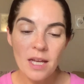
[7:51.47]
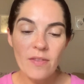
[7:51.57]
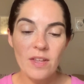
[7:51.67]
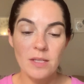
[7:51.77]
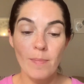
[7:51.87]

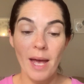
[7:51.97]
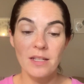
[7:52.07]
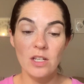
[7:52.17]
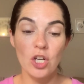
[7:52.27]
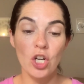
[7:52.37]
this
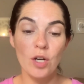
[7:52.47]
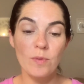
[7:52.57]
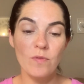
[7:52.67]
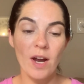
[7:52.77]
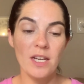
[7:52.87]
mask
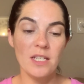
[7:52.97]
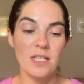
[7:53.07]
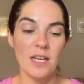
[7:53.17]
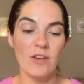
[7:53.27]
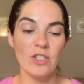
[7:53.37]
curbs redness
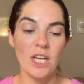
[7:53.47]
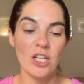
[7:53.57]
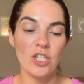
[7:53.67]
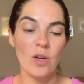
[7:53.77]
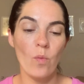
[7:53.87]
and
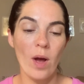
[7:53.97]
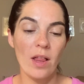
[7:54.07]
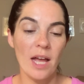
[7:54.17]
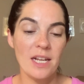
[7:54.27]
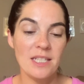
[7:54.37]
irritation
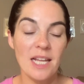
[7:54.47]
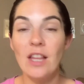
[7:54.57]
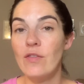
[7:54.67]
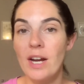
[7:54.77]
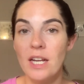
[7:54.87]
while
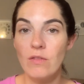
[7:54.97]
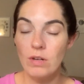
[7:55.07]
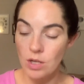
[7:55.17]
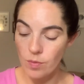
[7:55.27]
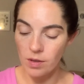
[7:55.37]
accelerating
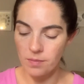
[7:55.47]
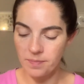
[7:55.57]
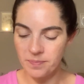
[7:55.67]
renewal.